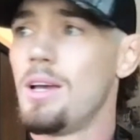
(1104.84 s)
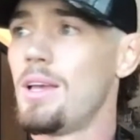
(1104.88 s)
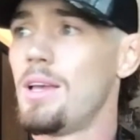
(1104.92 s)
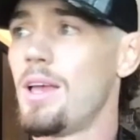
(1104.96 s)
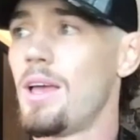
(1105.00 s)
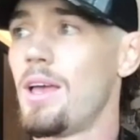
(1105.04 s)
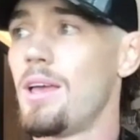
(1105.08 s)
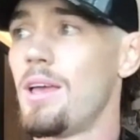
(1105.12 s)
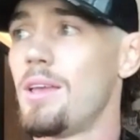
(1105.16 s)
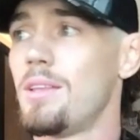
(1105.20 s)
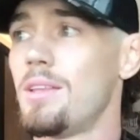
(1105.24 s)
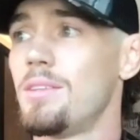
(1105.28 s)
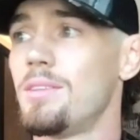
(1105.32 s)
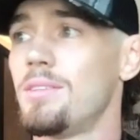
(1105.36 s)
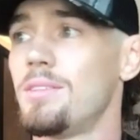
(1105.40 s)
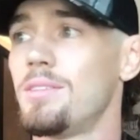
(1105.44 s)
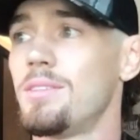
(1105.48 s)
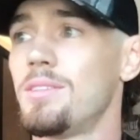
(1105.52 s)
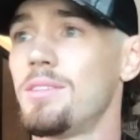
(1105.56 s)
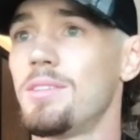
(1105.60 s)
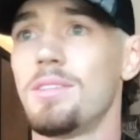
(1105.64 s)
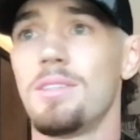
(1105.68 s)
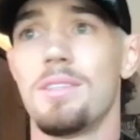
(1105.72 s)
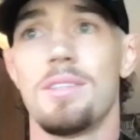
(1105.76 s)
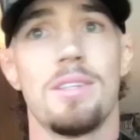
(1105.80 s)
And
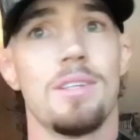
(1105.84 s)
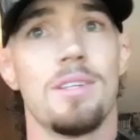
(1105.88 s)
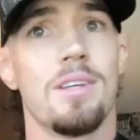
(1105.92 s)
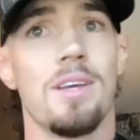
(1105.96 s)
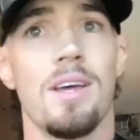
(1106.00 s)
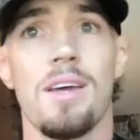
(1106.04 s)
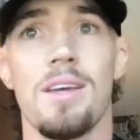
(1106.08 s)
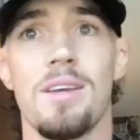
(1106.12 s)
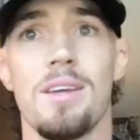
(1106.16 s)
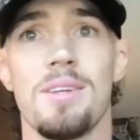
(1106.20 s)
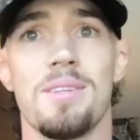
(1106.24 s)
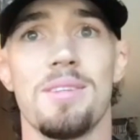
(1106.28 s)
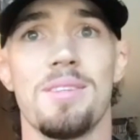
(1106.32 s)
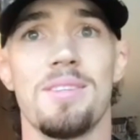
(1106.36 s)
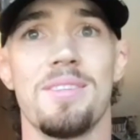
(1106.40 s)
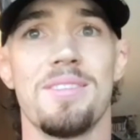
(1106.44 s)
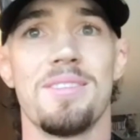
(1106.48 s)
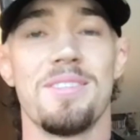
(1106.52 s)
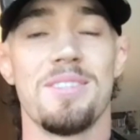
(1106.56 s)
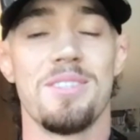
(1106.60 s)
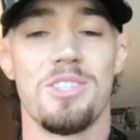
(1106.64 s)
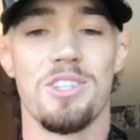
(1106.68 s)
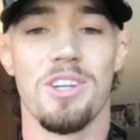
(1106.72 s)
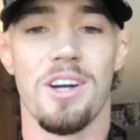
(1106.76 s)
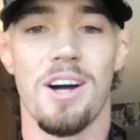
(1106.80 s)
hey,
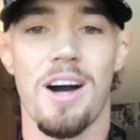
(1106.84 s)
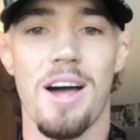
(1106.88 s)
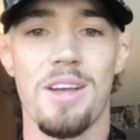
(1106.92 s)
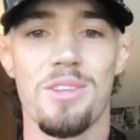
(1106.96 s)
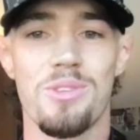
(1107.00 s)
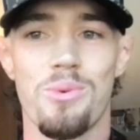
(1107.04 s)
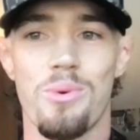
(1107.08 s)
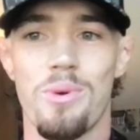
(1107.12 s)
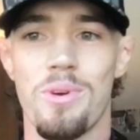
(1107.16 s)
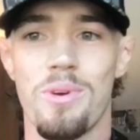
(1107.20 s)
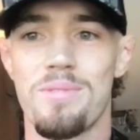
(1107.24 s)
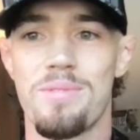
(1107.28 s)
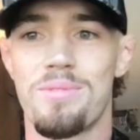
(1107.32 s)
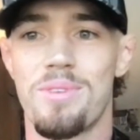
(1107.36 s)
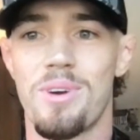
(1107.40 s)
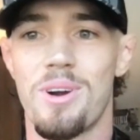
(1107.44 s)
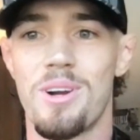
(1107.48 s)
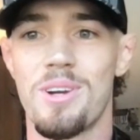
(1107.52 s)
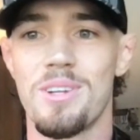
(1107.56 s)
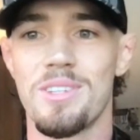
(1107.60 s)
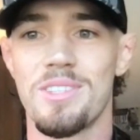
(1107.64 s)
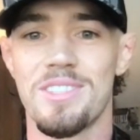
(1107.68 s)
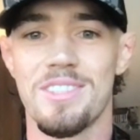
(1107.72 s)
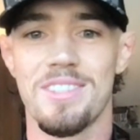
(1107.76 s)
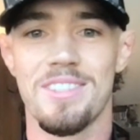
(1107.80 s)
July
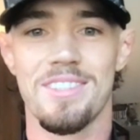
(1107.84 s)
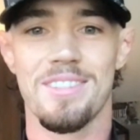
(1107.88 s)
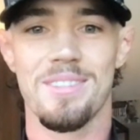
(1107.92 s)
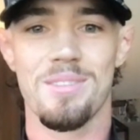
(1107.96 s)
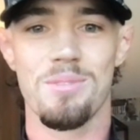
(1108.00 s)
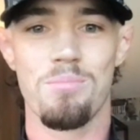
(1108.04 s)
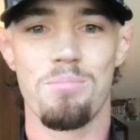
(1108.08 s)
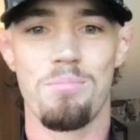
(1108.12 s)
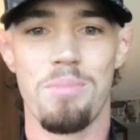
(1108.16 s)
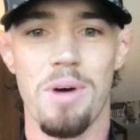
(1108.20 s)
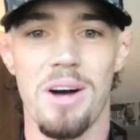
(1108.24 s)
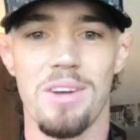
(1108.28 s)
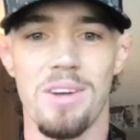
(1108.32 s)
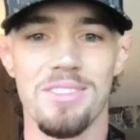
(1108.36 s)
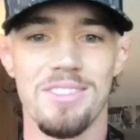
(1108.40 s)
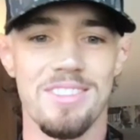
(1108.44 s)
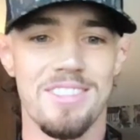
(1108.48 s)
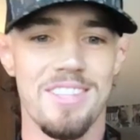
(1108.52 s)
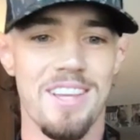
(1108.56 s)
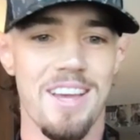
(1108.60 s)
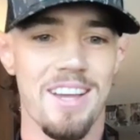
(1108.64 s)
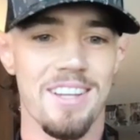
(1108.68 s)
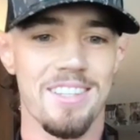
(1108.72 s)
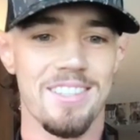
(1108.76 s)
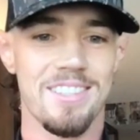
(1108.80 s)
21st, Belton,
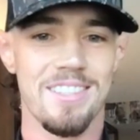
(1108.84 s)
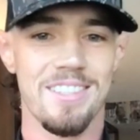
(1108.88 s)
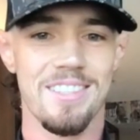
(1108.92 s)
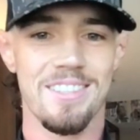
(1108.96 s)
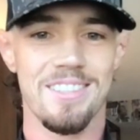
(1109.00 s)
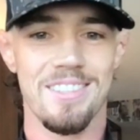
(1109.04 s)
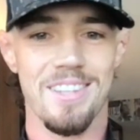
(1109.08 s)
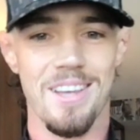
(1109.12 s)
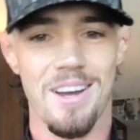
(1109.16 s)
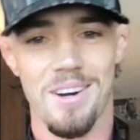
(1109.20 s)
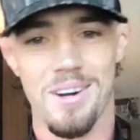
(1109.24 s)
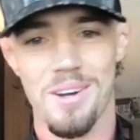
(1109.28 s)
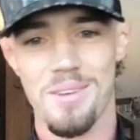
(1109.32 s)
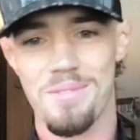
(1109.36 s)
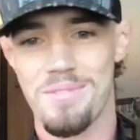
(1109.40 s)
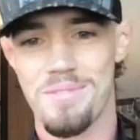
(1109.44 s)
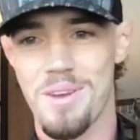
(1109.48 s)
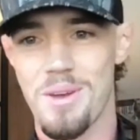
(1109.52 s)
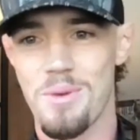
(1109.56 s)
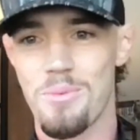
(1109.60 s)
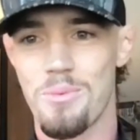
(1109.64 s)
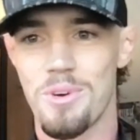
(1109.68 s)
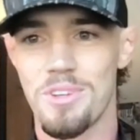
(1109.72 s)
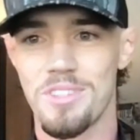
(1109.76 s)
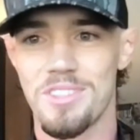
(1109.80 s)
Texas,
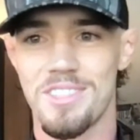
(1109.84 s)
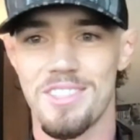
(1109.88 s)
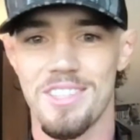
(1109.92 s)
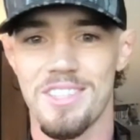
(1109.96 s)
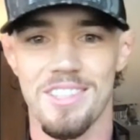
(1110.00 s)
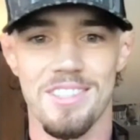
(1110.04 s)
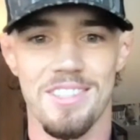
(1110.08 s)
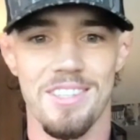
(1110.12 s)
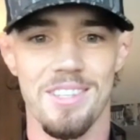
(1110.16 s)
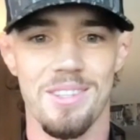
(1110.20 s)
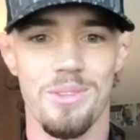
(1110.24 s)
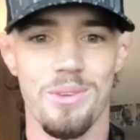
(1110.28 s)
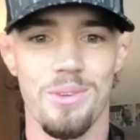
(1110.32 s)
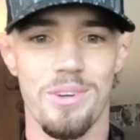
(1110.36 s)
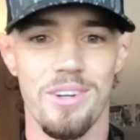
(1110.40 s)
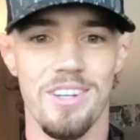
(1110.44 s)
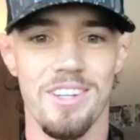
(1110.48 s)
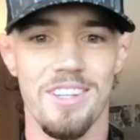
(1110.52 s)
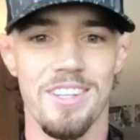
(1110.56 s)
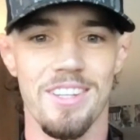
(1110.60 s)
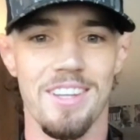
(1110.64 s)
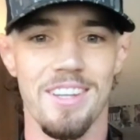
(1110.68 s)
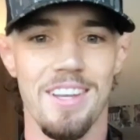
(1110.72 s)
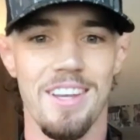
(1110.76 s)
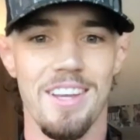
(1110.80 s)
LFA
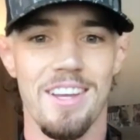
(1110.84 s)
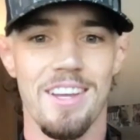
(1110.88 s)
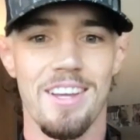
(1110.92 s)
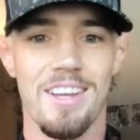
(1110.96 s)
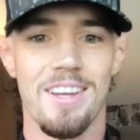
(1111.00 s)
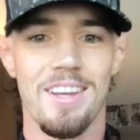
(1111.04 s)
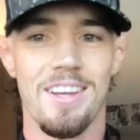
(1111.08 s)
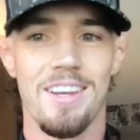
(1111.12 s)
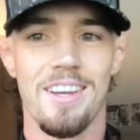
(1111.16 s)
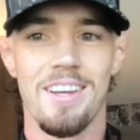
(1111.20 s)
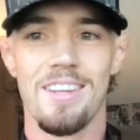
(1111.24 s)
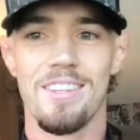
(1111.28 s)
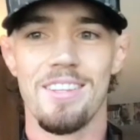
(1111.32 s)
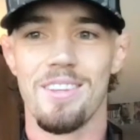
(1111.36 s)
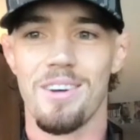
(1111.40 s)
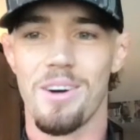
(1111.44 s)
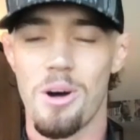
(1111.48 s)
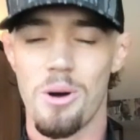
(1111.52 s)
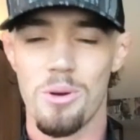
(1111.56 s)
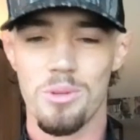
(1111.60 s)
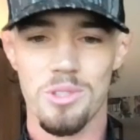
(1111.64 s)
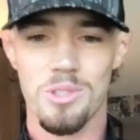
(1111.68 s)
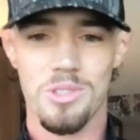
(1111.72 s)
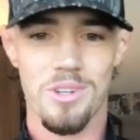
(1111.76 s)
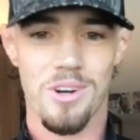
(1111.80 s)
163. The
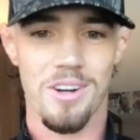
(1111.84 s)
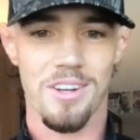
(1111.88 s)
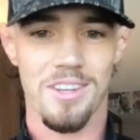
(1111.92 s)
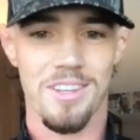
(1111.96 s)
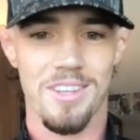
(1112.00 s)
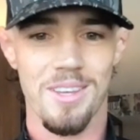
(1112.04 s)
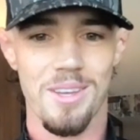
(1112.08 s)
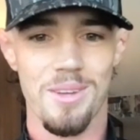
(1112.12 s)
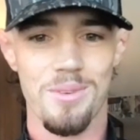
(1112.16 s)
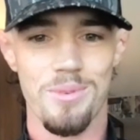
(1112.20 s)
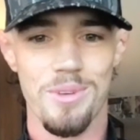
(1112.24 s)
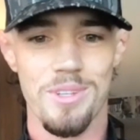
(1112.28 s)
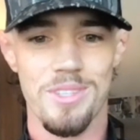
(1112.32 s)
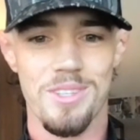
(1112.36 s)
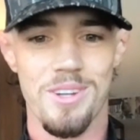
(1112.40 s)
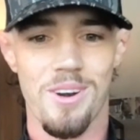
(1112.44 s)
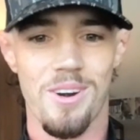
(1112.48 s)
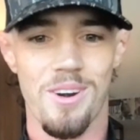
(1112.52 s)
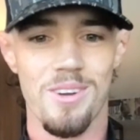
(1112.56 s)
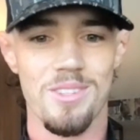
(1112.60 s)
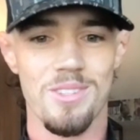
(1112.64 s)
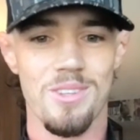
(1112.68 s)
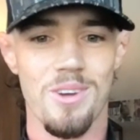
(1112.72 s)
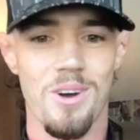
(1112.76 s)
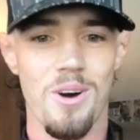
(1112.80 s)
Lone Star Kid
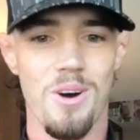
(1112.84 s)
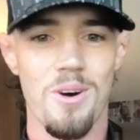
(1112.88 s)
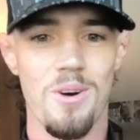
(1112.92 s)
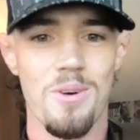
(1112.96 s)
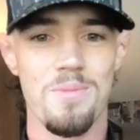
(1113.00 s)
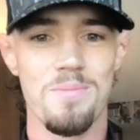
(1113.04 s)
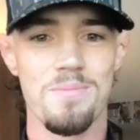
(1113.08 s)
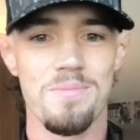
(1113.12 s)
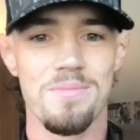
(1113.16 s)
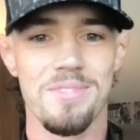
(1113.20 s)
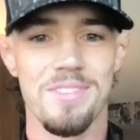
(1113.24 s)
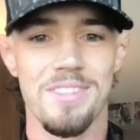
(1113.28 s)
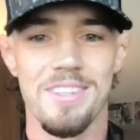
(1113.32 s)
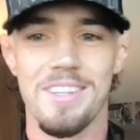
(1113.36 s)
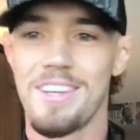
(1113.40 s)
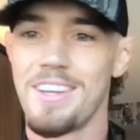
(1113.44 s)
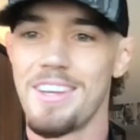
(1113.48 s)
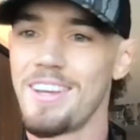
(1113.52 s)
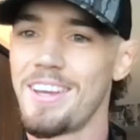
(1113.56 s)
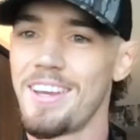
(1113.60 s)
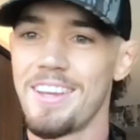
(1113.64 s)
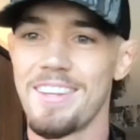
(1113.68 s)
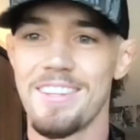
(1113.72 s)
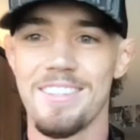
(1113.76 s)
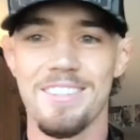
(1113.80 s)
returns home,
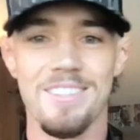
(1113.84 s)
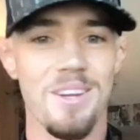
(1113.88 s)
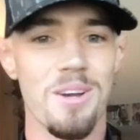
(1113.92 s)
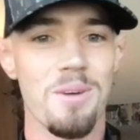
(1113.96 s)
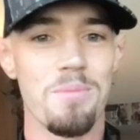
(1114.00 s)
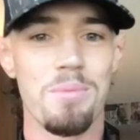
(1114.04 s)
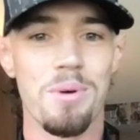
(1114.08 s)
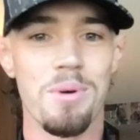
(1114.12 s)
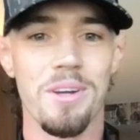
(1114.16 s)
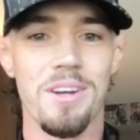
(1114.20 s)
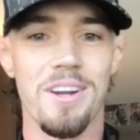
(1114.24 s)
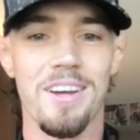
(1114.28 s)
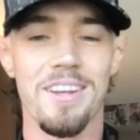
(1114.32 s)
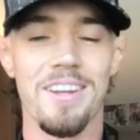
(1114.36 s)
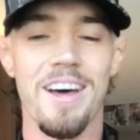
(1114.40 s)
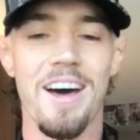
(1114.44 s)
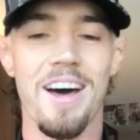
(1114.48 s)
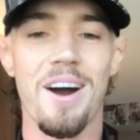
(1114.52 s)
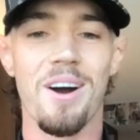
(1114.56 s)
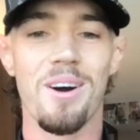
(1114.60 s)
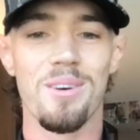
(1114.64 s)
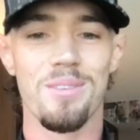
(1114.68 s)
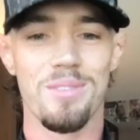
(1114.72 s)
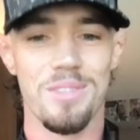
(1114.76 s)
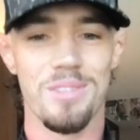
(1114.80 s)
and he's gonna put on a
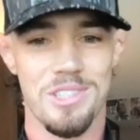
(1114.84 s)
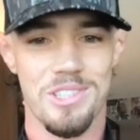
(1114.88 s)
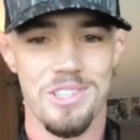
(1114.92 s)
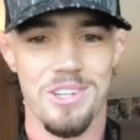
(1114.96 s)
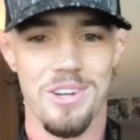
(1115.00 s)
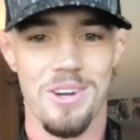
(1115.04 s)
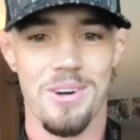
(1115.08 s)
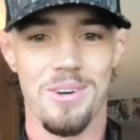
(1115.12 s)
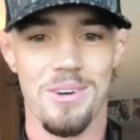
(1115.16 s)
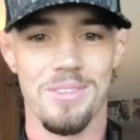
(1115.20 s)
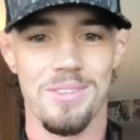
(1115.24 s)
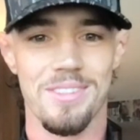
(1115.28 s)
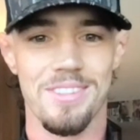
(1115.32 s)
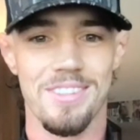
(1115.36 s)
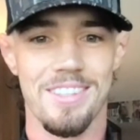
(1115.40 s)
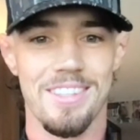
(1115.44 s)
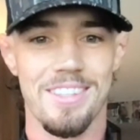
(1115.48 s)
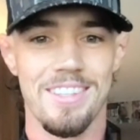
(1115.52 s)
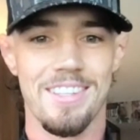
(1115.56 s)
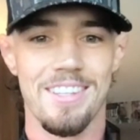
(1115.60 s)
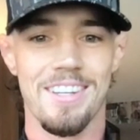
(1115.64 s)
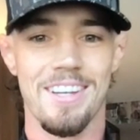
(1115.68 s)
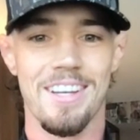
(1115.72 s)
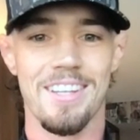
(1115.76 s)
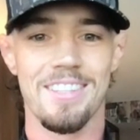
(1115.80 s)
hell of a show.
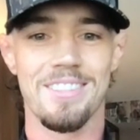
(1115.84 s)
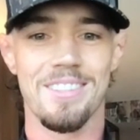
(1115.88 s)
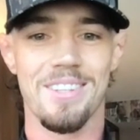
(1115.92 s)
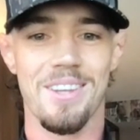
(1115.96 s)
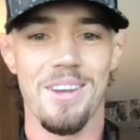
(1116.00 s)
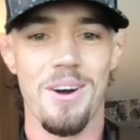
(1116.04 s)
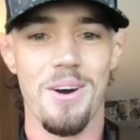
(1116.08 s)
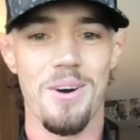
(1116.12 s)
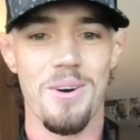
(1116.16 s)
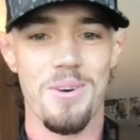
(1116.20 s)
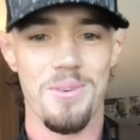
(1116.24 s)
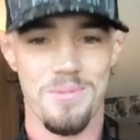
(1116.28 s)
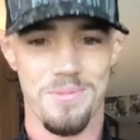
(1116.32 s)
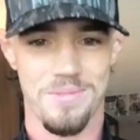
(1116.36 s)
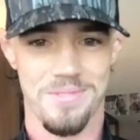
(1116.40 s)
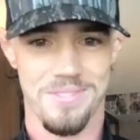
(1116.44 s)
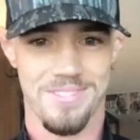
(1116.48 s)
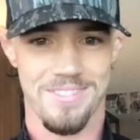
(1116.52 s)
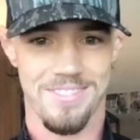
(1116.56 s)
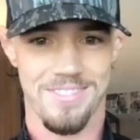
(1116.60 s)
Let's go.